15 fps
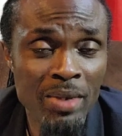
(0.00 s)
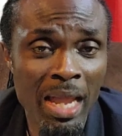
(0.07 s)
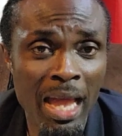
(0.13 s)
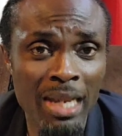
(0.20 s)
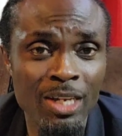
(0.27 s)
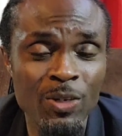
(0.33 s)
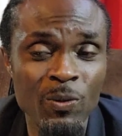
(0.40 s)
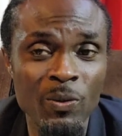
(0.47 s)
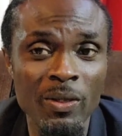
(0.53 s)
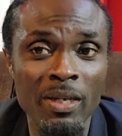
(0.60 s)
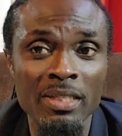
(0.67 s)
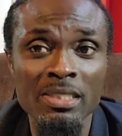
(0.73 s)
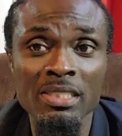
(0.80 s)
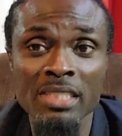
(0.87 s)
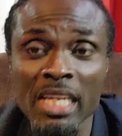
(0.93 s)

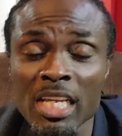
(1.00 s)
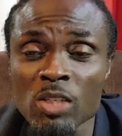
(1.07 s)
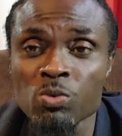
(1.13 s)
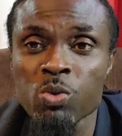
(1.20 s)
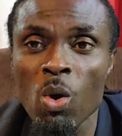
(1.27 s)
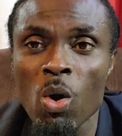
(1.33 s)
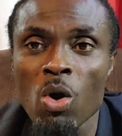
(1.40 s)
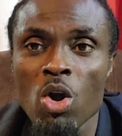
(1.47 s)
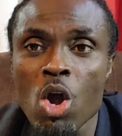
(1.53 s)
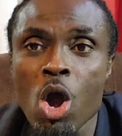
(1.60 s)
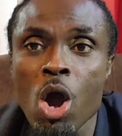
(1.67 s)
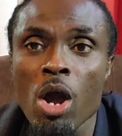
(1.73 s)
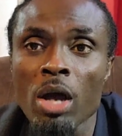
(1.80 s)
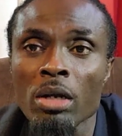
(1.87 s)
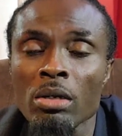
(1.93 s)
Hallelujah. These were
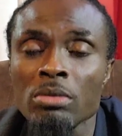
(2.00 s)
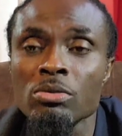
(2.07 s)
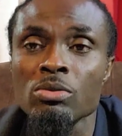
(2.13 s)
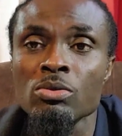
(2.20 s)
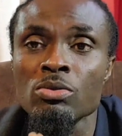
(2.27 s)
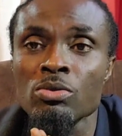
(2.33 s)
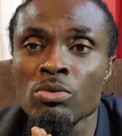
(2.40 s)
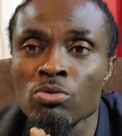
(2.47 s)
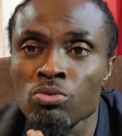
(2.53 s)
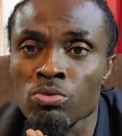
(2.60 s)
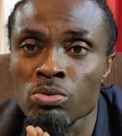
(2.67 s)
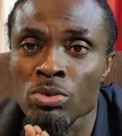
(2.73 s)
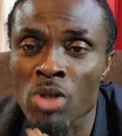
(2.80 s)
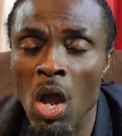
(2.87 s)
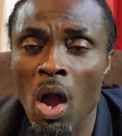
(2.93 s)

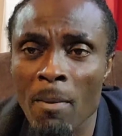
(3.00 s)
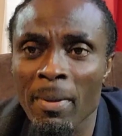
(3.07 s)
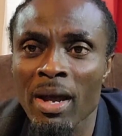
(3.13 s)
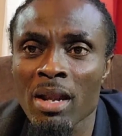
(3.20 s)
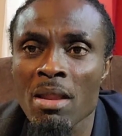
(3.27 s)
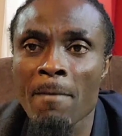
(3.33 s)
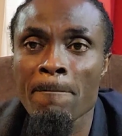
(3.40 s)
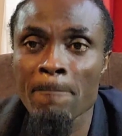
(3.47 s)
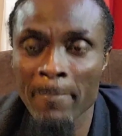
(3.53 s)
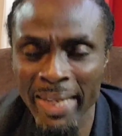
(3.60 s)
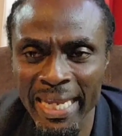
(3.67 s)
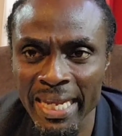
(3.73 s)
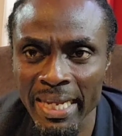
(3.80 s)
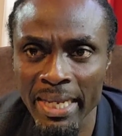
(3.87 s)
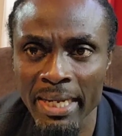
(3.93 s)
normal
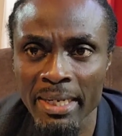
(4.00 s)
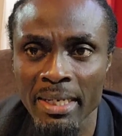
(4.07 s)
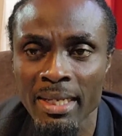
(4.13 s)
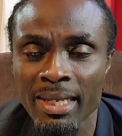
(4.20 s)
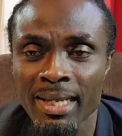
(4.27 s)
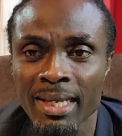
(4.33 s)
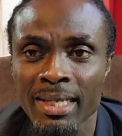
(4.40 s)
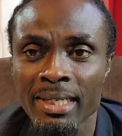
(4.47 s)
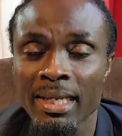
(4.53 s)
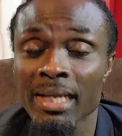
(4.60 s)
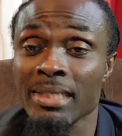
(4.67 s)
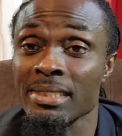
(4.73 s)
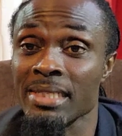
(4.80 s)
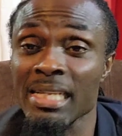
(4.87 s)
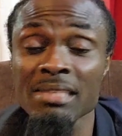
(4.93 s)
men.
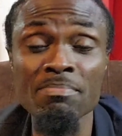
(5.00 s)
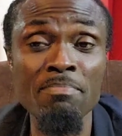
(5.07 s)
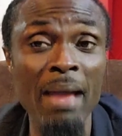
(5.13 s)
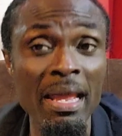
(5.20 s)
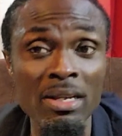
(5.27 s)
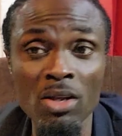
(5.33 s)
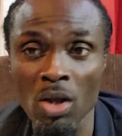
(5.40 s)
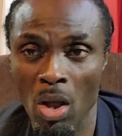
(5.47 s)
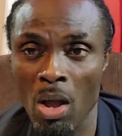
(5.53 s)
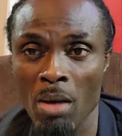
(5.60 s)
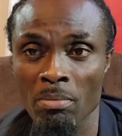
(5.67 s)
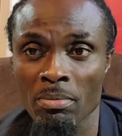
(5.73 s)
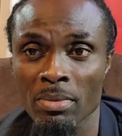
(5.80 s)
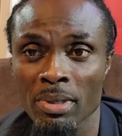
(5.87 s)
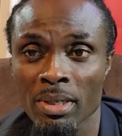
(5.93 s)
And this man
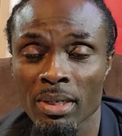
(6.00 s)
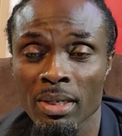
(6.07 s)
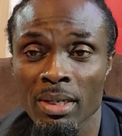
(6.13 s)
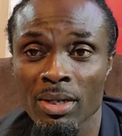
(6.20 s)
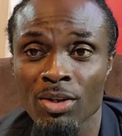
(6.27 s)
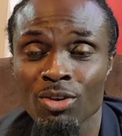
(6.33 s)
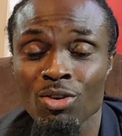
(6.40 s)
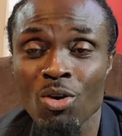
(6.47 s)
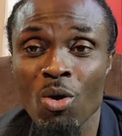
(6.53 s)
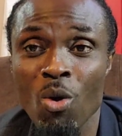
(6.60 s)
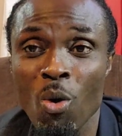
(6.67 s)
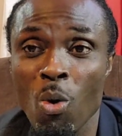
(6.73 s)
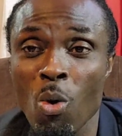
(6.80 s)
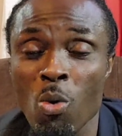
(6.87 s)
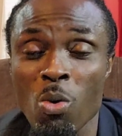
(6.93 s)
come,
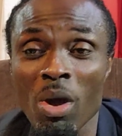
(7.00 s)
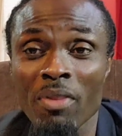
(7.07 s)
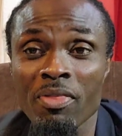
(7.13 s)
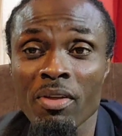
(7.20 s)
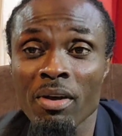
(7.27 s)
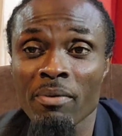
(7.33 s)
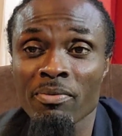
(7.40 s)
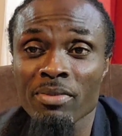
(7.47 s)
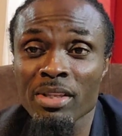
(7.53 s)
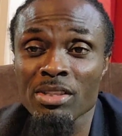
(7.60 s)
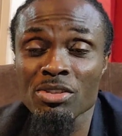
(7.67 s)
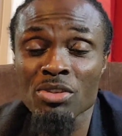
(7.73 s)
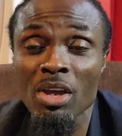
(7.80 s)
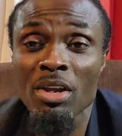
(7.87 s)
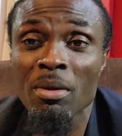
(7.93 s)
who was the
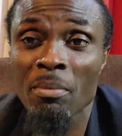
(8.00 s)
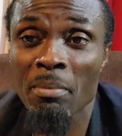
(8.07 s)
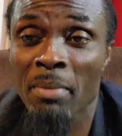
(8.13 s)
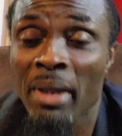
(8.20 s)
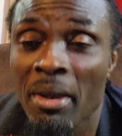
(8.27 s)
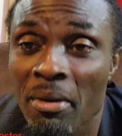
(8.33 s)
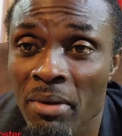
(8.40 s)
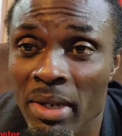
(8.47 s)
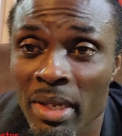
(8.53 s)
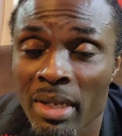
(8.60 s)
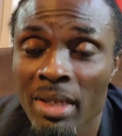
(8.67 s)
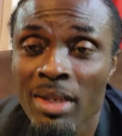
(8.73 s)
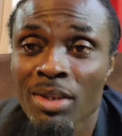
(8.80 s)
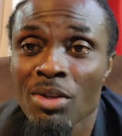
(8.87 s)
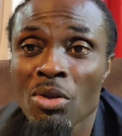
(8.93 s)
son of Mary.
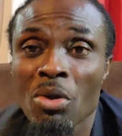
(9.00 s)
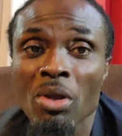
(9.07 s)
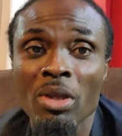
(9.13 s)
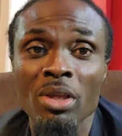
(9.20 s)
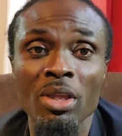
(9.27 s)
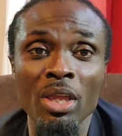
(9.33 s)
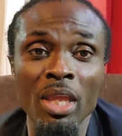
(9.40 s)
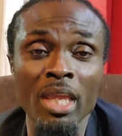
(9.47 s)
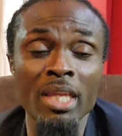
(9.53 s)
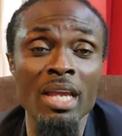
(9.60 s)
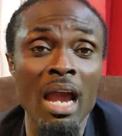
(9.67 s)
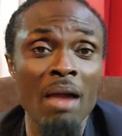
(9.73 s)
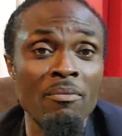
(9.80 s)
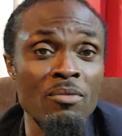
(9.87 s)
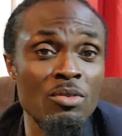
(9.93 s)
He
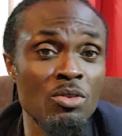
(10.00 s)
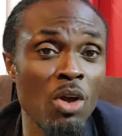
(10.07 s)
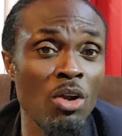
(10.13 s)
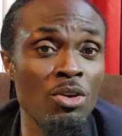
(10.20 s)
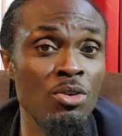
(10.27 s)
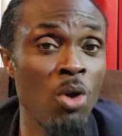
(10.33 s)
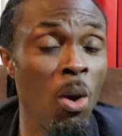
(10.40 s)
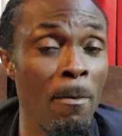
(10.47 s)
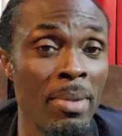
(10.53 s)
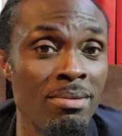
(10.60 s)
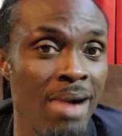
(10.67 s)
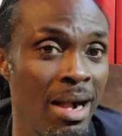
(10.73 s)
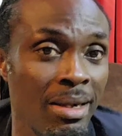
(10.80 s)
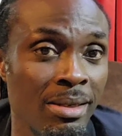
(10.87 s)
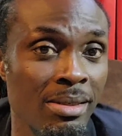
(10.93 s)
have done no
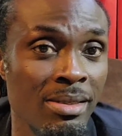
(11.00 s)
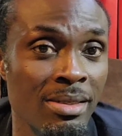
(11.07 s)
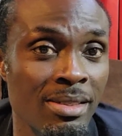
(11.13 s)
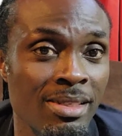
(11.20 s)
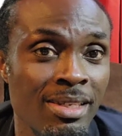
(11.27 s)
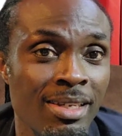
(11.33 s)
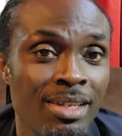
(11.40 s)
miracle,